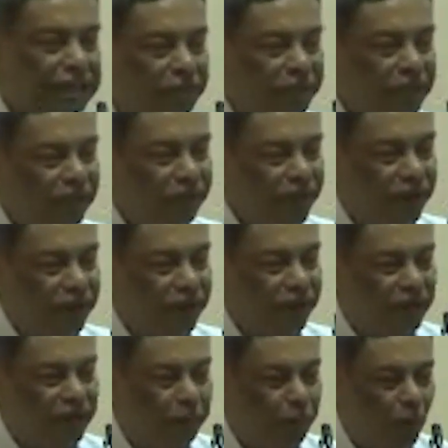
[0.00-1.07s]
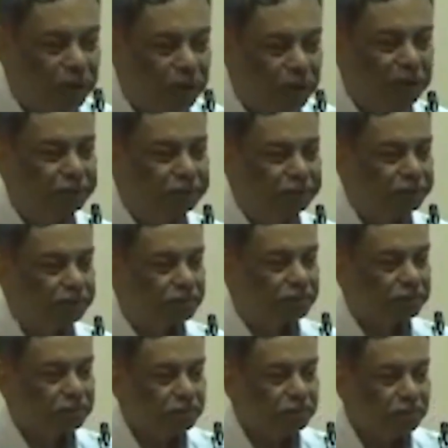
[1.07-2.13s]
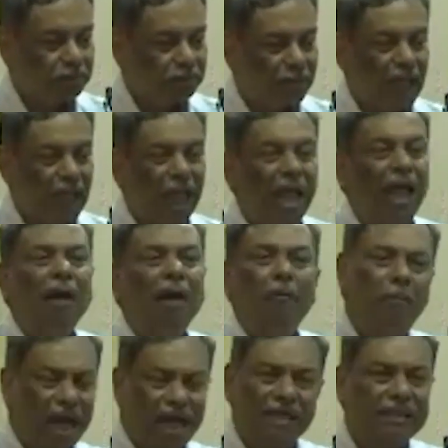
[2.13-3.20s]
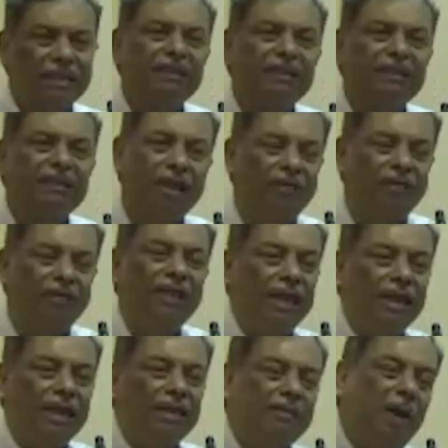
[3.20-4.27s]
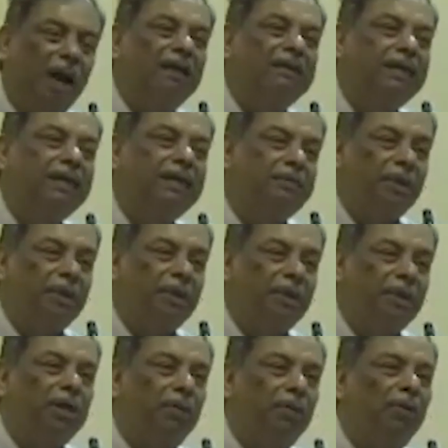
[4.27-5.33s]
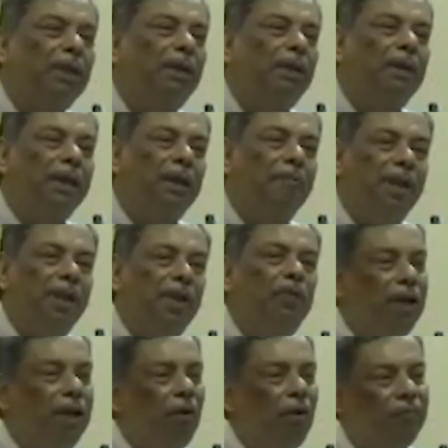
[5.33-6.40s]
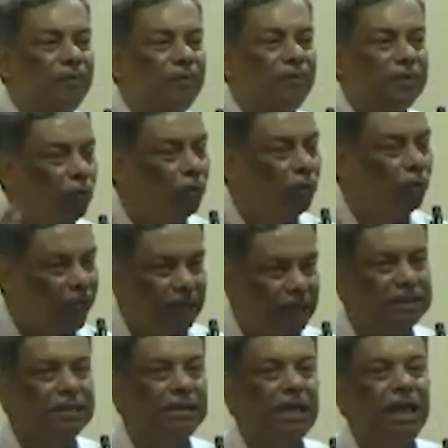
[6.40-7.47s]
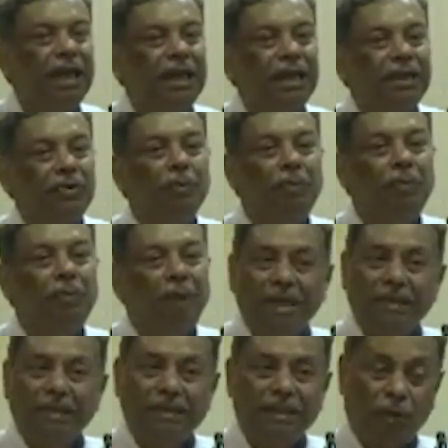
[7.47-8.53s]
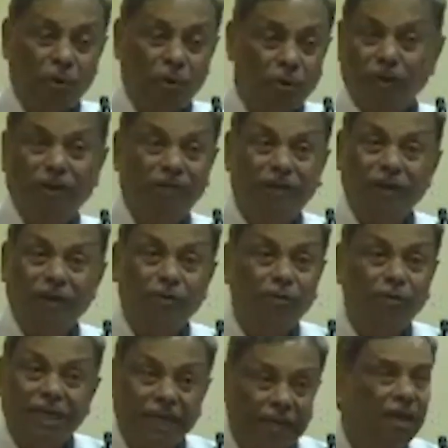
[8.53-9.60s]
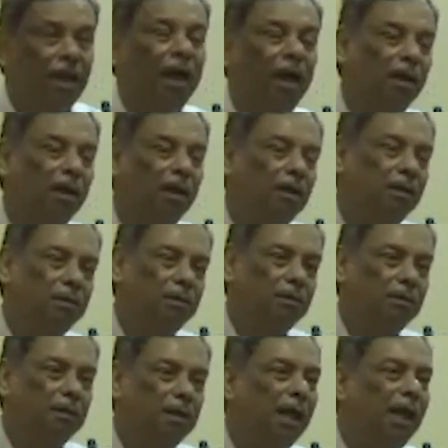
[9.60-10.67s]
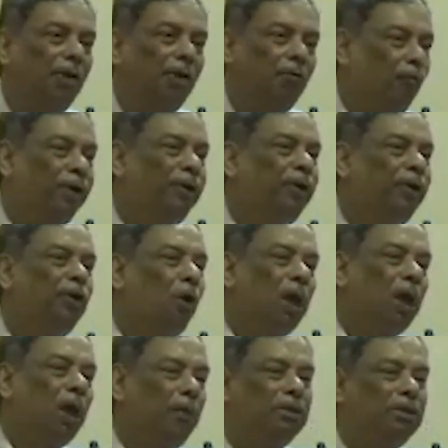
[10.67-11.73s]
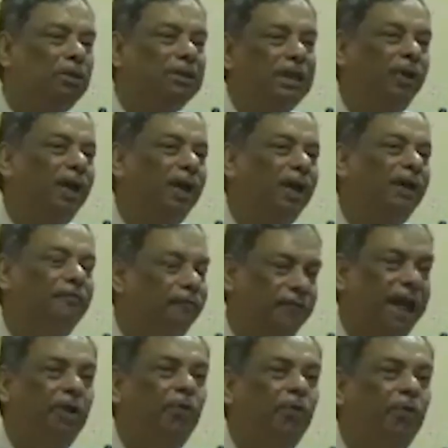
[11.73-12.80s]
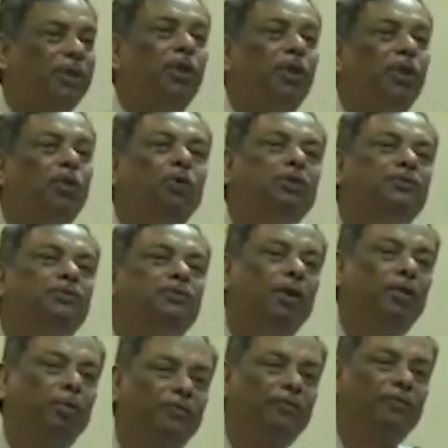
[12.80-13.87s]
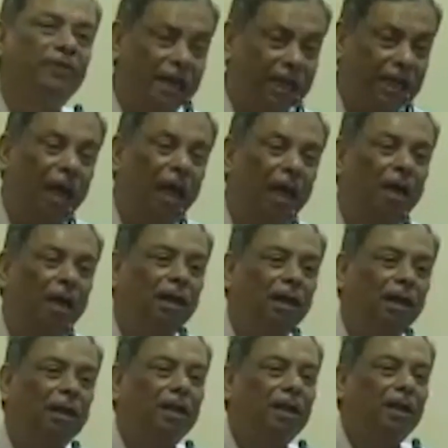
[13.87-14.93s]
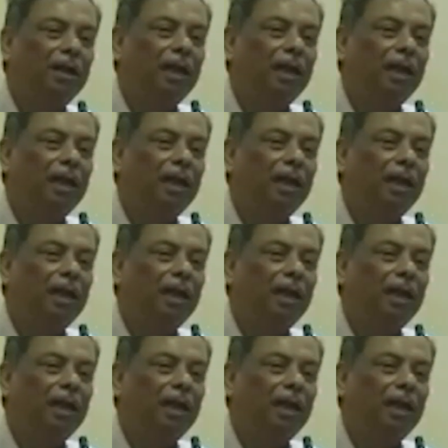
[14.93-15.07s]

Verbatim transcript: is something very, very important. Bias is everything is bias has been talked about in a big way. All of us know bias. So bias is also with reference to the data. When we talk about, say, we are trained with huge volume of data,